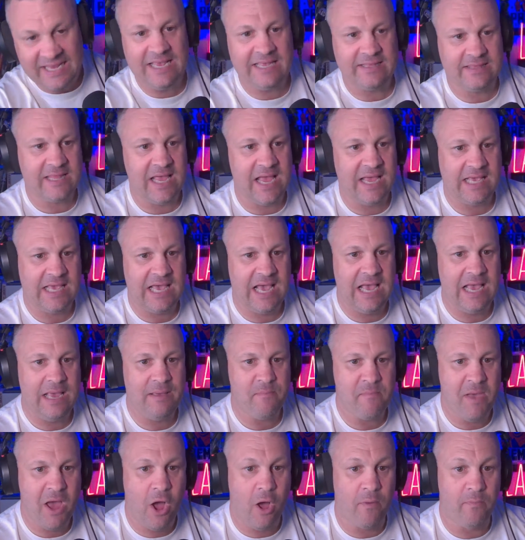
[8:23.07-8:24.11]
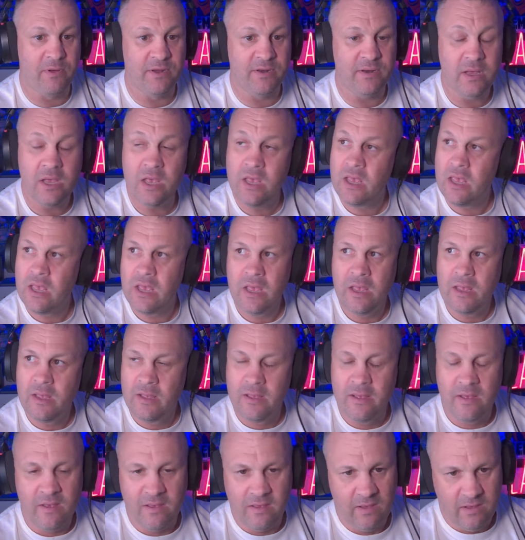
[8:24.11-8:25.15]
at that game. Melbourne,
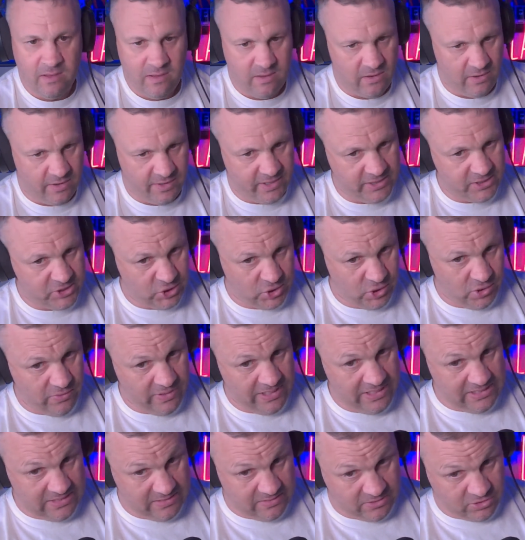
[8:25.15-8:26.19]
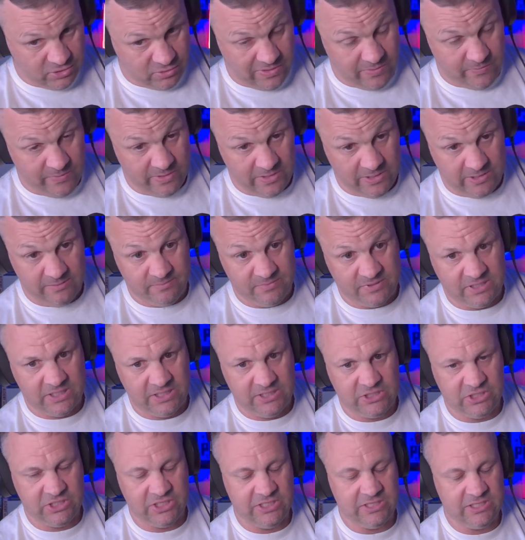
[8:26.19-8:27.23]
I know Tori Williams,
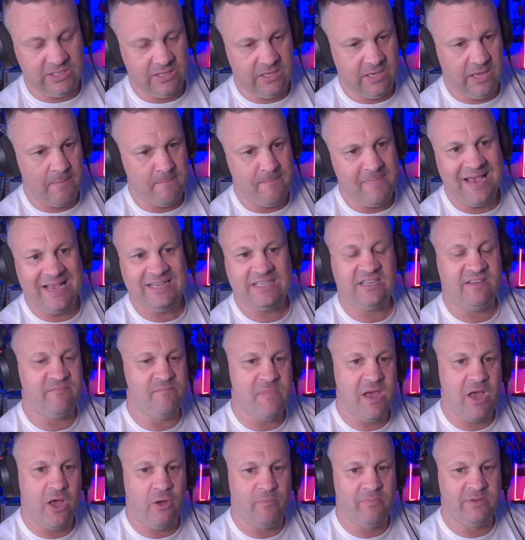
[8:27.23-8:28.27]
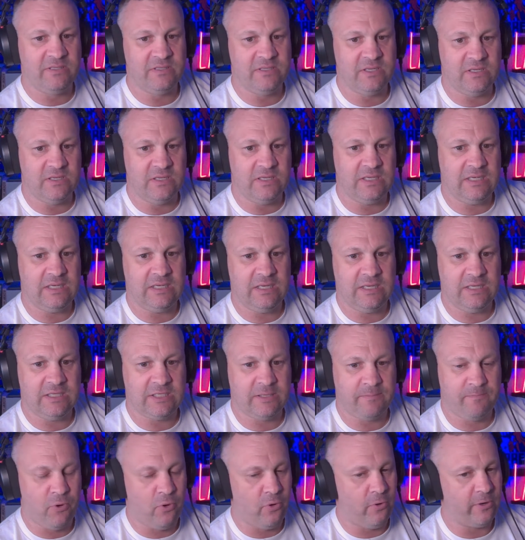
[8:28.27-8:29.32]
she's a massive Melbourne
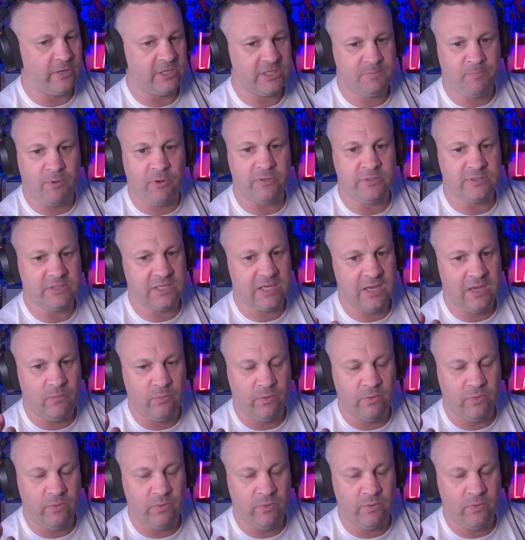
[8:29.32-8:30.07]
supporter, sponsor.